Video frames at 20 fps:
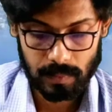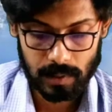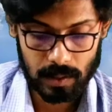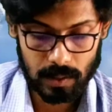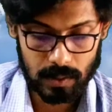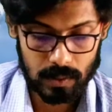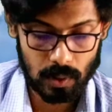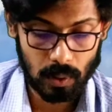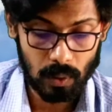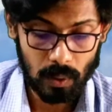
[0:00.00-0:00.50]

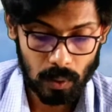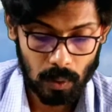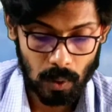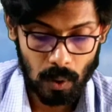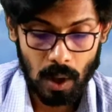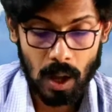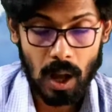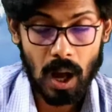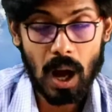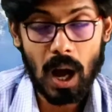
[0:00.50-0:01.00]

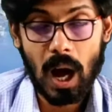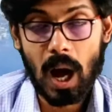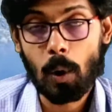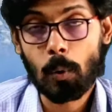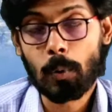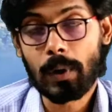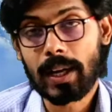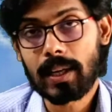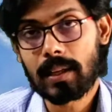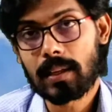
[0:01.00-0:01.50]
So
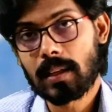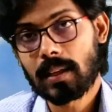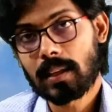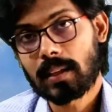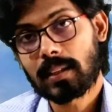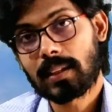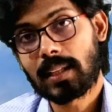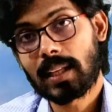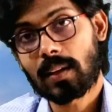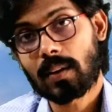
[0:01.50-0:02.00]
how did
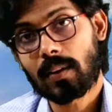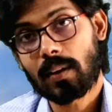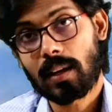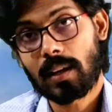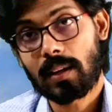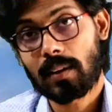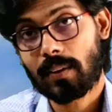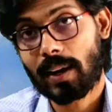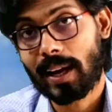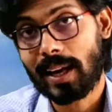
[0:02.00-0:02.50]
the
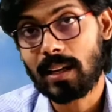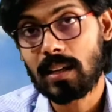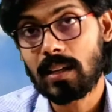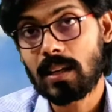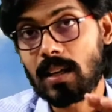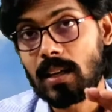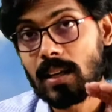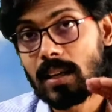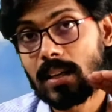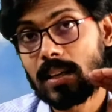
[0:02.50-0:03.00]

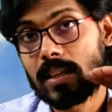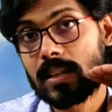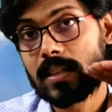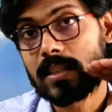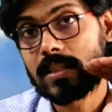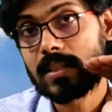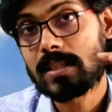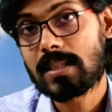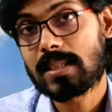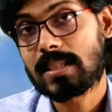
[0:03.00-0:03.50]
rain
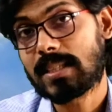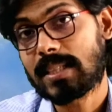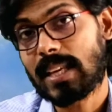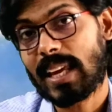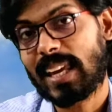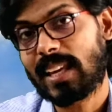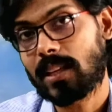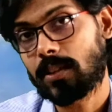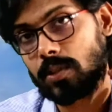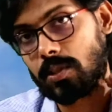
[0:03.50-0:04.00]

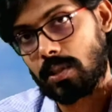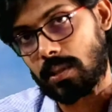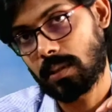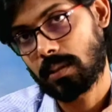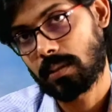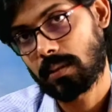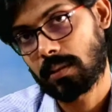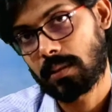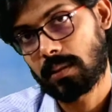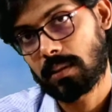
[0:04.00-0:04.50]
changed?
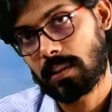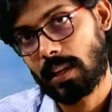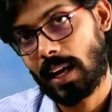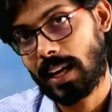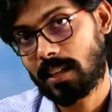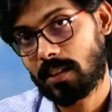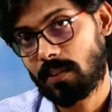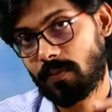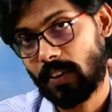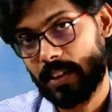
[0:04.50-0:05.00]

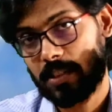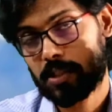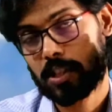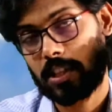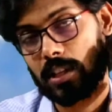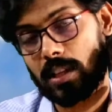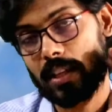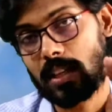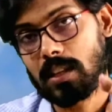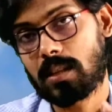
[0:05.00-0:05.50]
At first
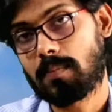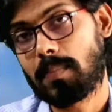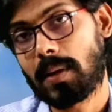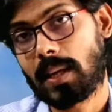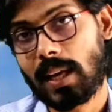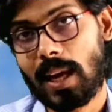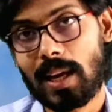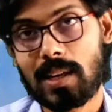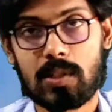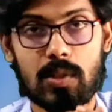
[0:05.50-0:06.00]
it
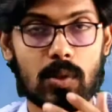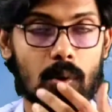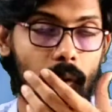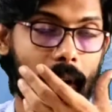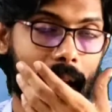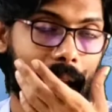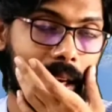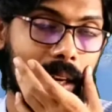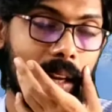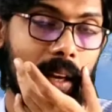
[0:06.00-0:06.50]
began to
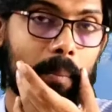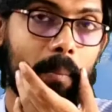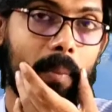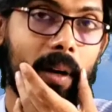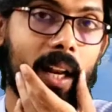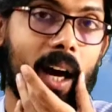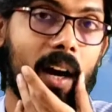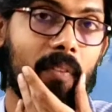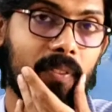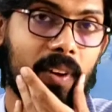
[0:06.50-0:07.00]
rain,
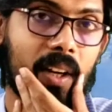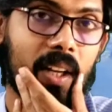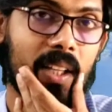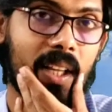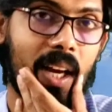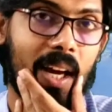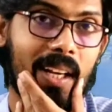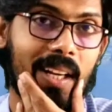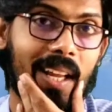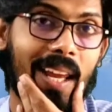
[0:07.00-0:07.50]
but after
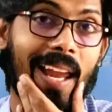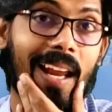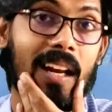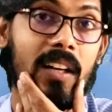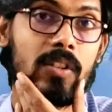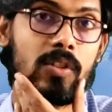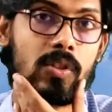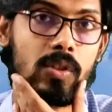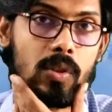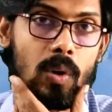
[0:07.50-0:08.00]
that
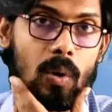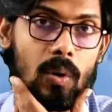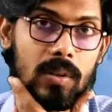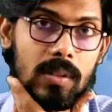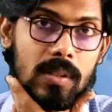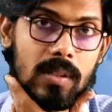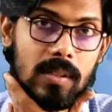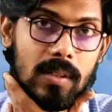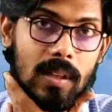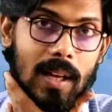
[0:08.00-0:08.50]

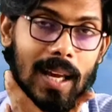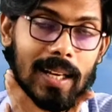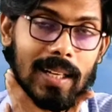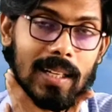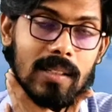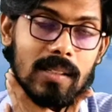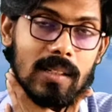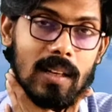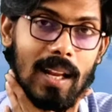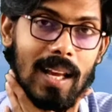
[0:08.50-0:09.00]
hailstones, and
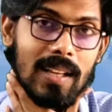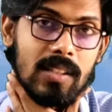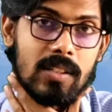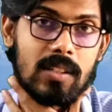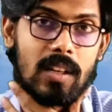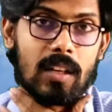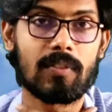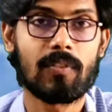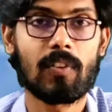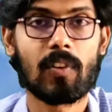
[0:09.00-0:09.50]
it
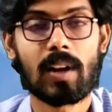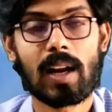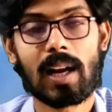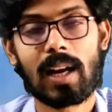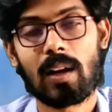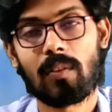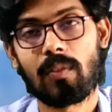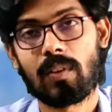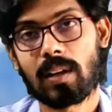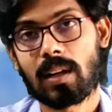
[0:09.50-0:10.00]
lasted for an
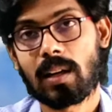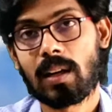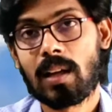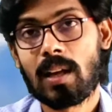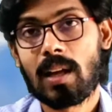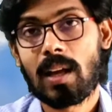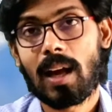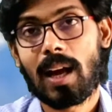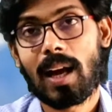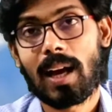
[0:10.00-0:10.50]
hour.
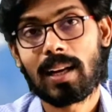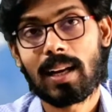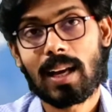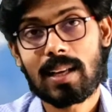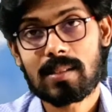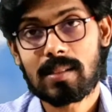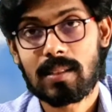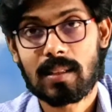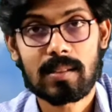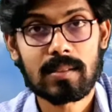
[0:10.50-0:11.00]
And
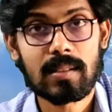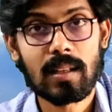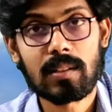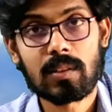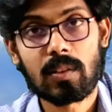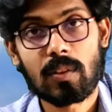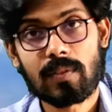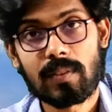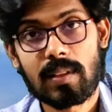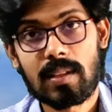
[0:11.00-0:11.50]
as a
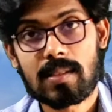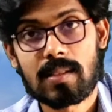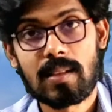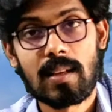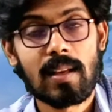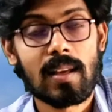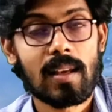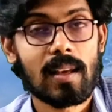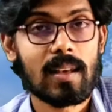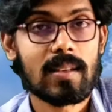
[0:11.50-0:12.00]
result of this,
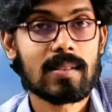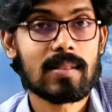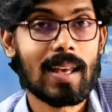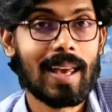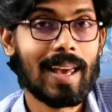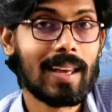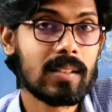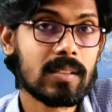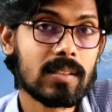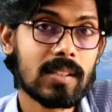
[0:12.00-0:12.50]
his
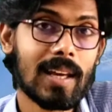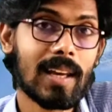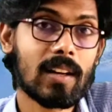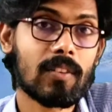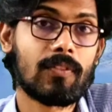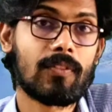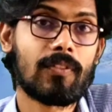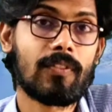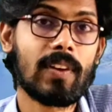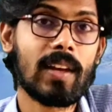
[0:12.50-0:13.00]
entire
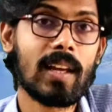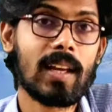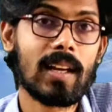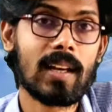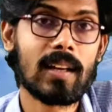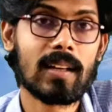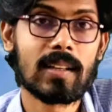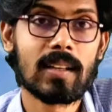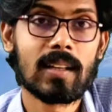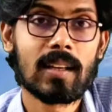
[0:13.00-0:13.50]

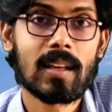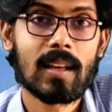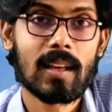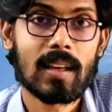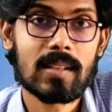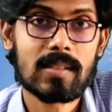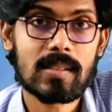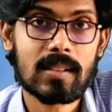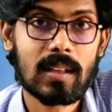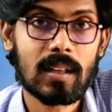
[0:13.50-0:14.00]
field
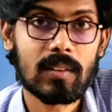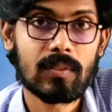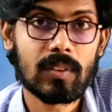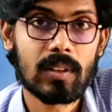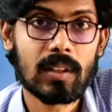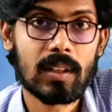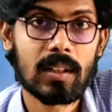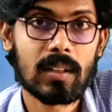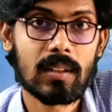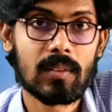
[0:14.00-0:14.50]
is
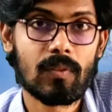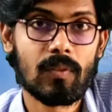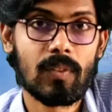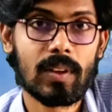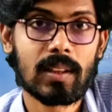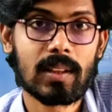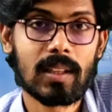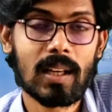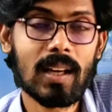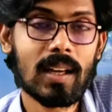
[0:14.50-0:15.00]
covered
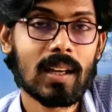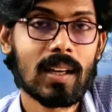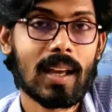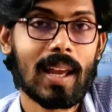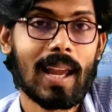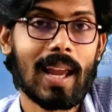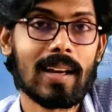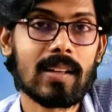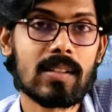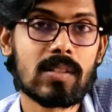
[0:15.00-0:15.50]
with the
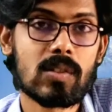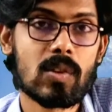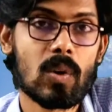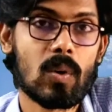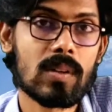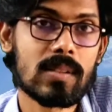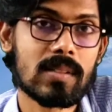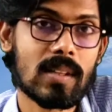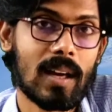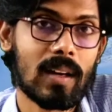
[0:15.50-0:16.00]

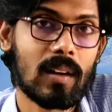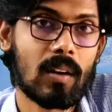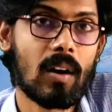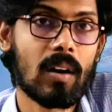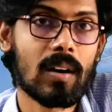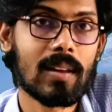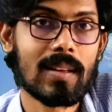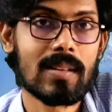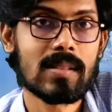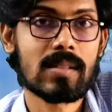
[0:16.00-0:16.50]
hailstones, and
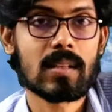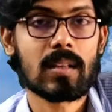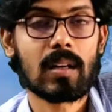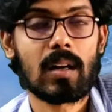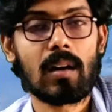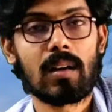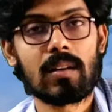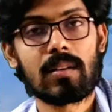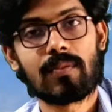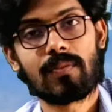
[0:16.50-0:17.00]
all his
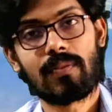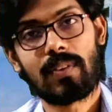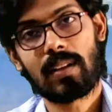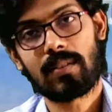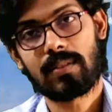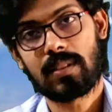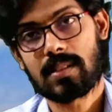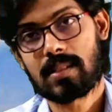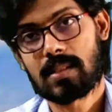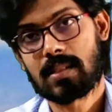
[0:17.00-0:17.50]

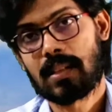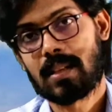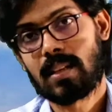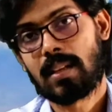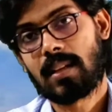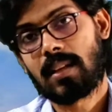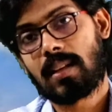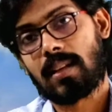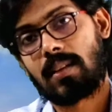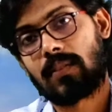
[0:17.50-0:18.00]
cornflowers,
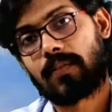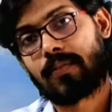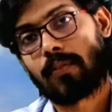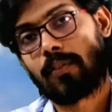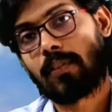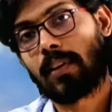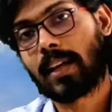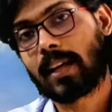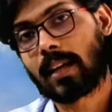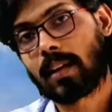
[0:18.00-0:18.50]

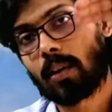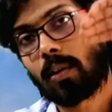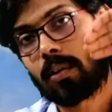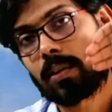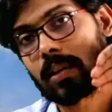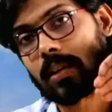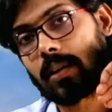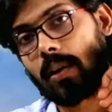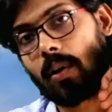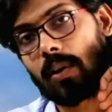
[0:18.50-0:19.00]
fully grown
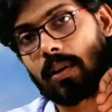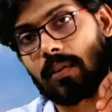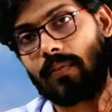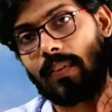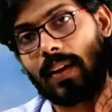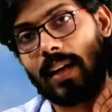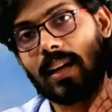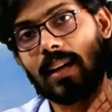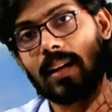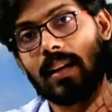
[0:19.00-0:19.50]
corn,
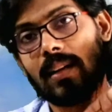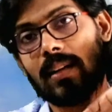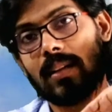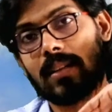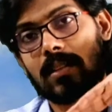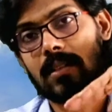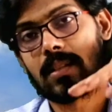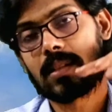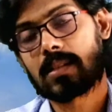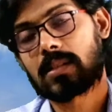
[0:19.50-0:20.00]
were
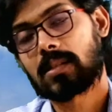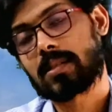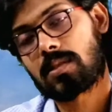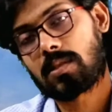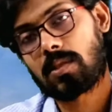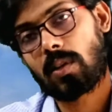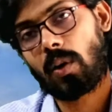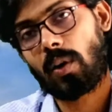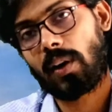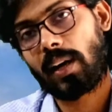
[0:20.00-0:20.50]

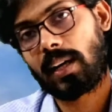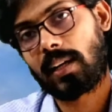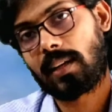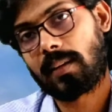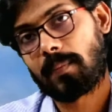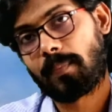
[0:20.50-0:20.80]
destroyed.